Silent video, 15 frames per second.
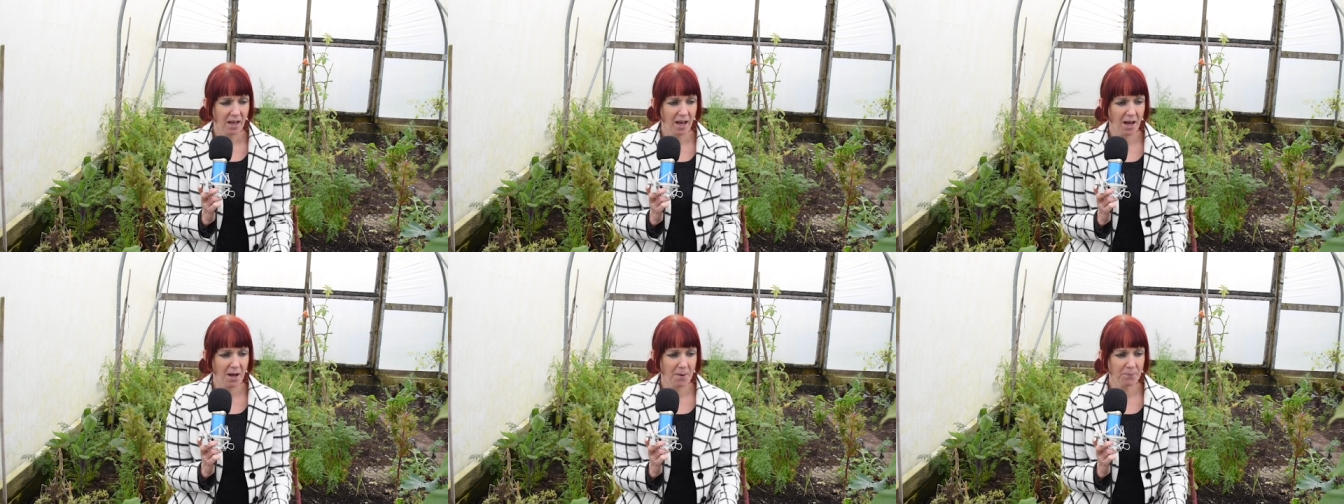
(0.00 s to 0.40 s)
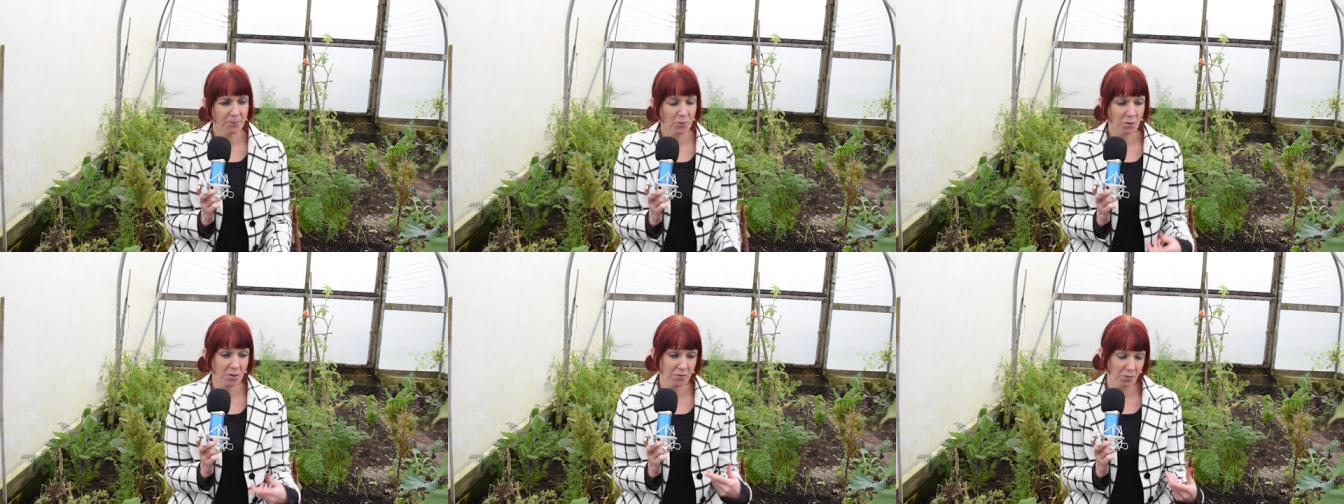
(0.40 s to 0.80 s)

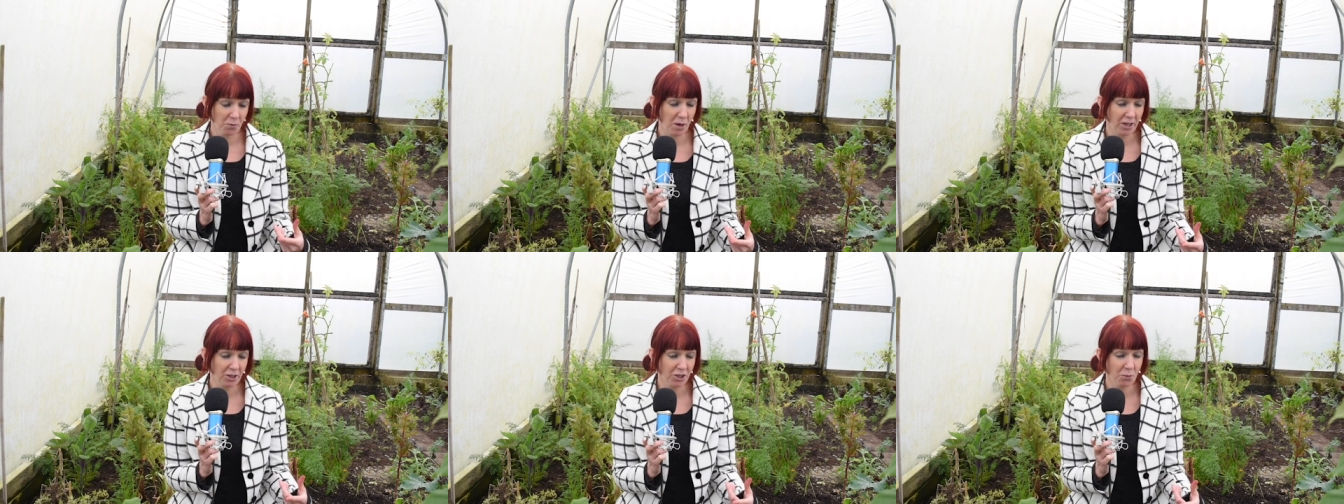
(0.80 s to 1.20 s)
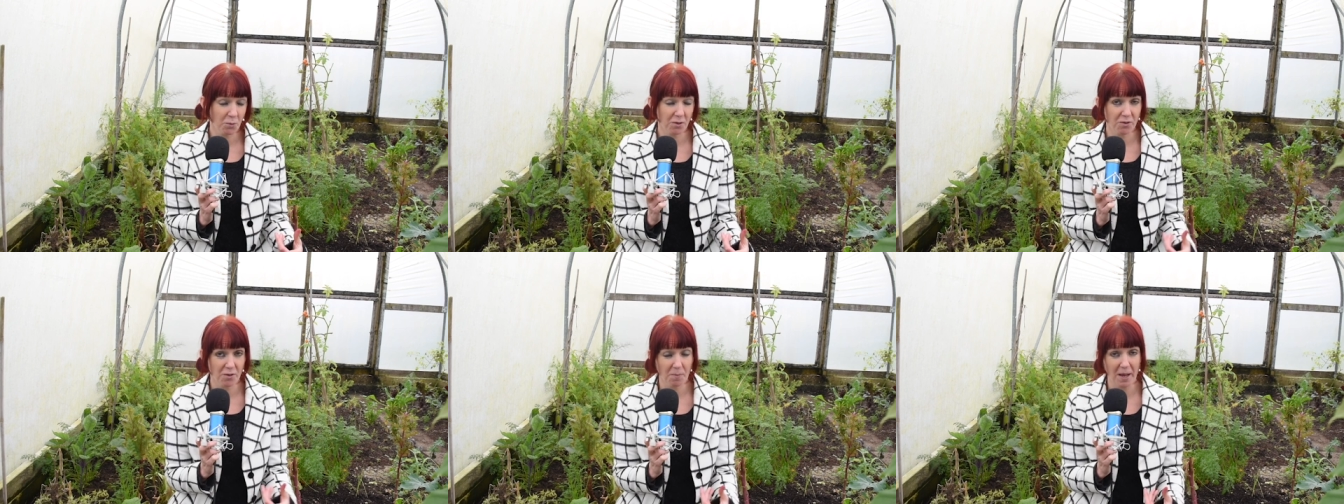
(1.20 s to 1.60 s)
um, one of the, well, actually
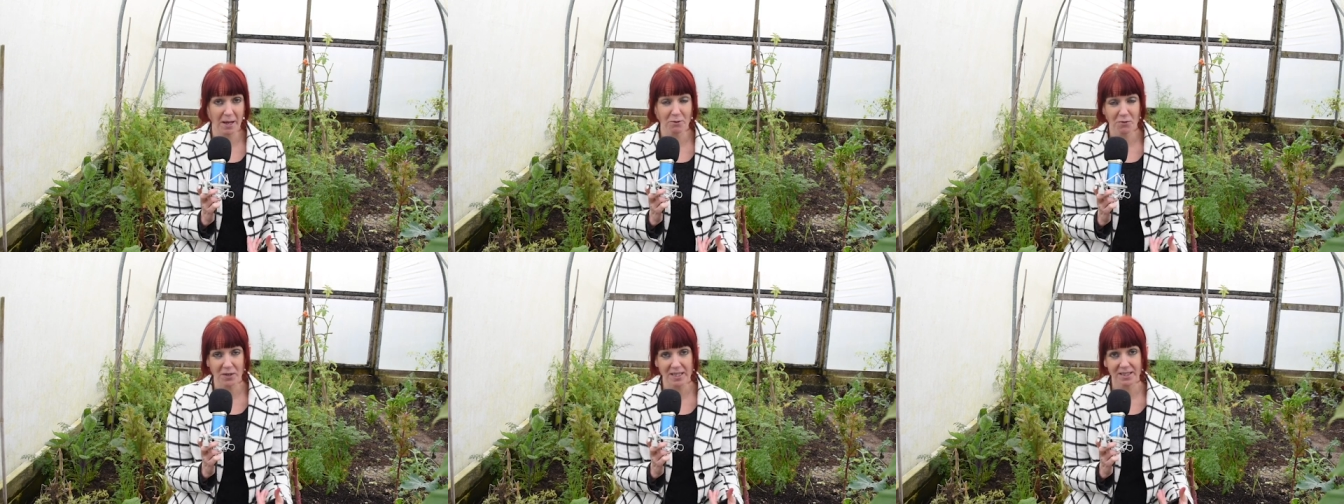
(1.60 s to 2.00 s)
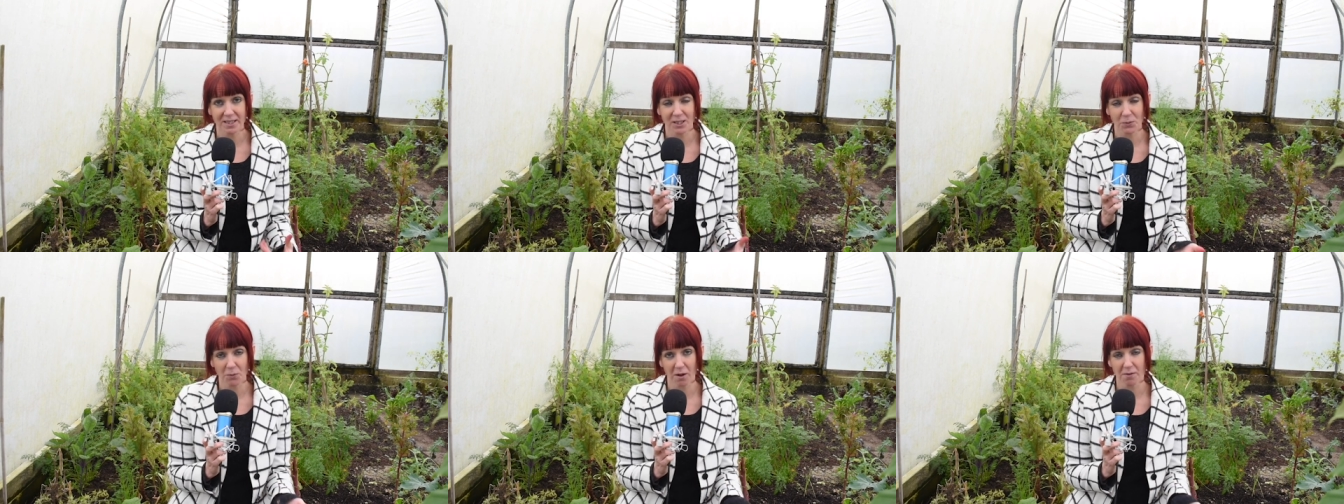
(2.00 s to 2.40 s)
one of the main
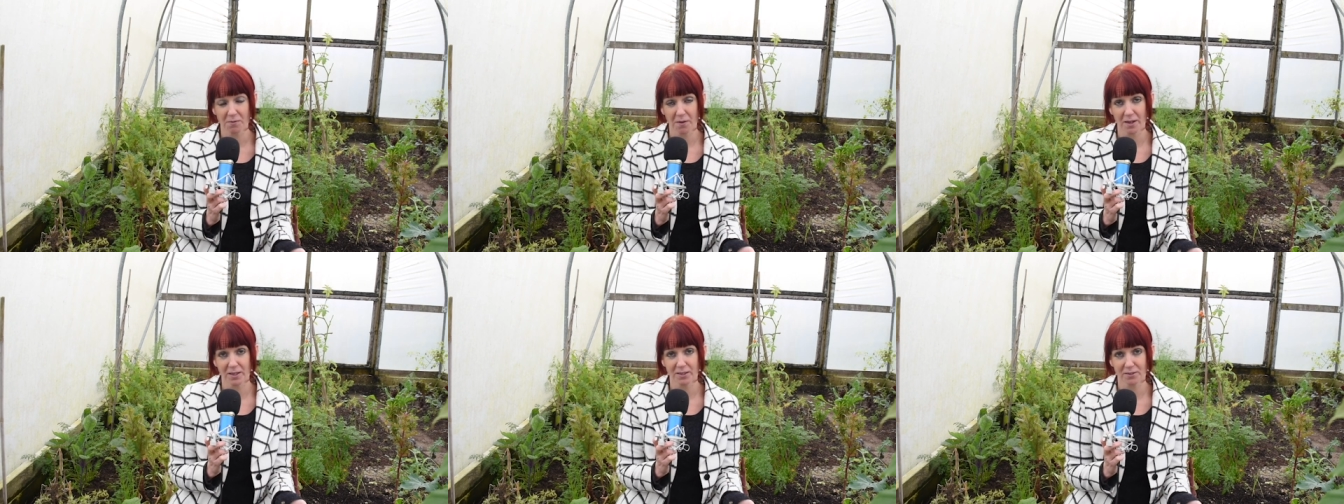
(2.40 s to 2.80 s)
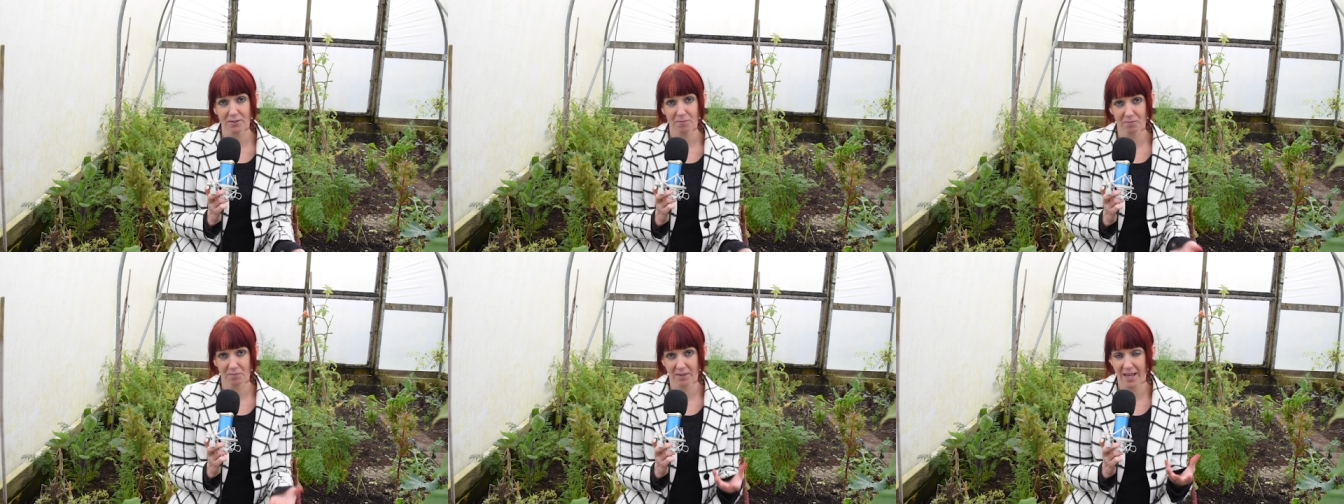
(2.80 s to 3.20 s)
reasons why I first
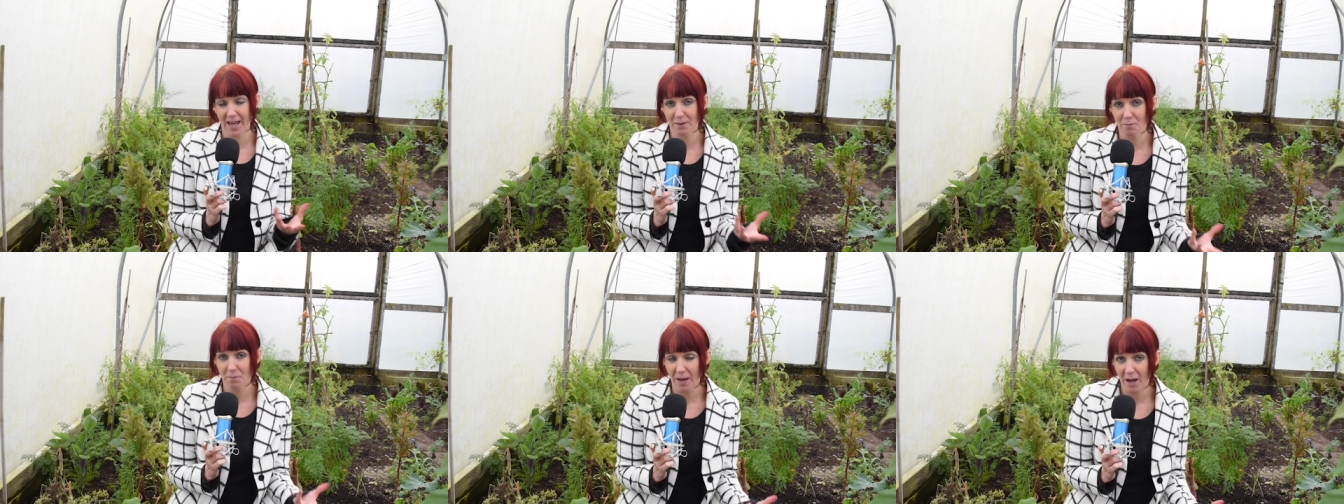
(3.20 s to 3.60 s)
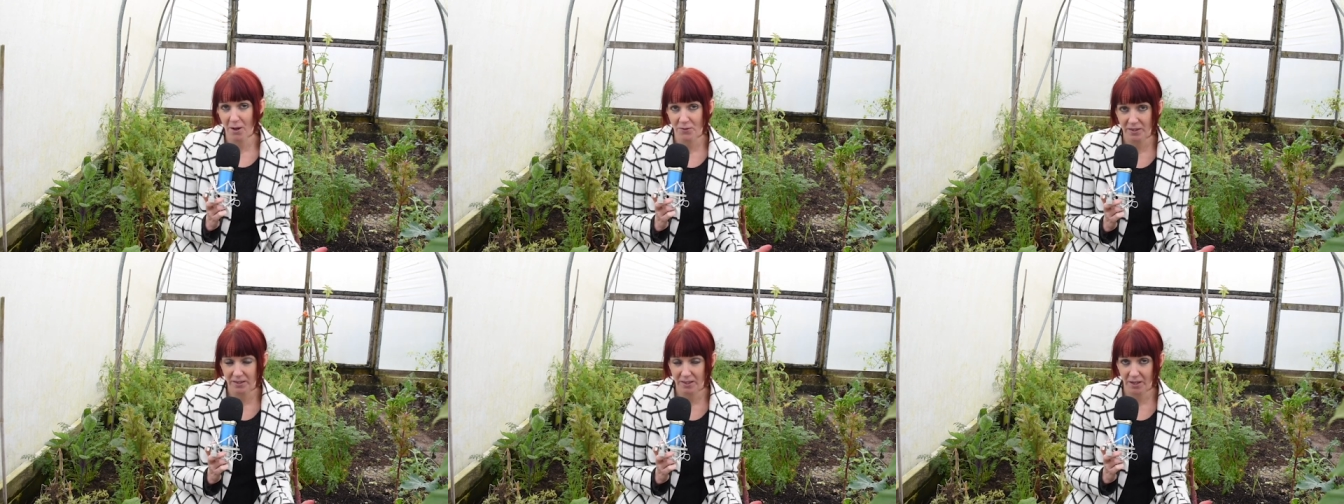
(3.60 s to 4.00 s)
came
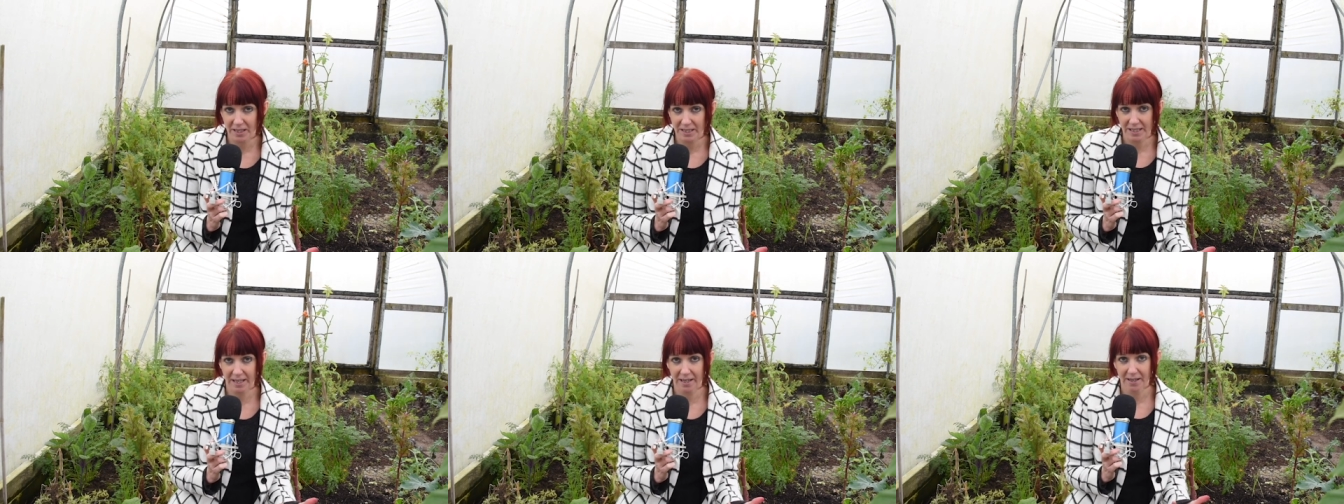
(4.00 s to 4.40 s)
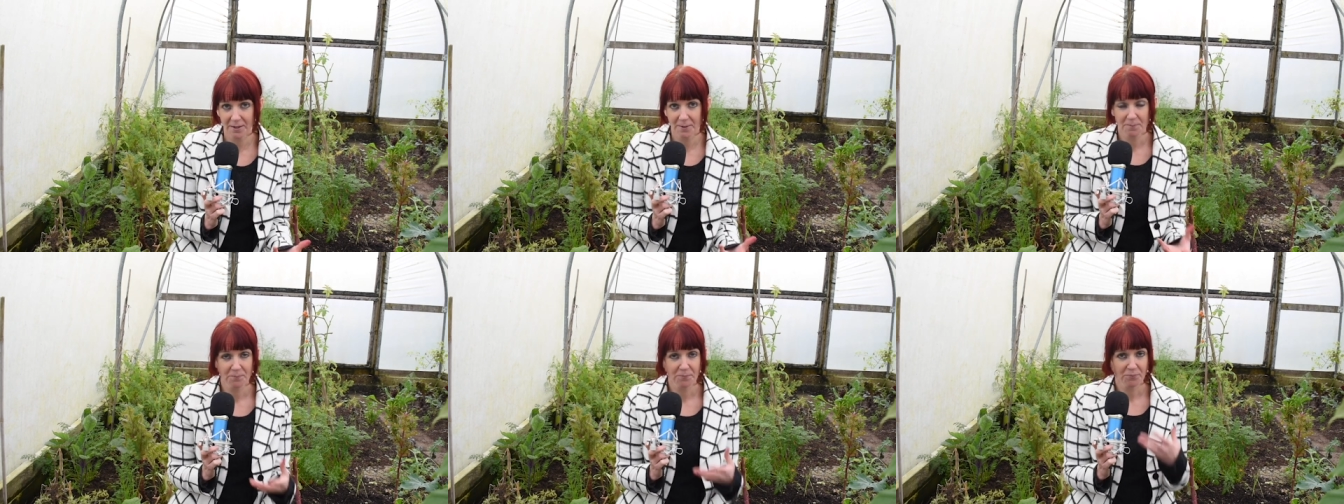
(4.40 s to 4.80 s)
about this idea,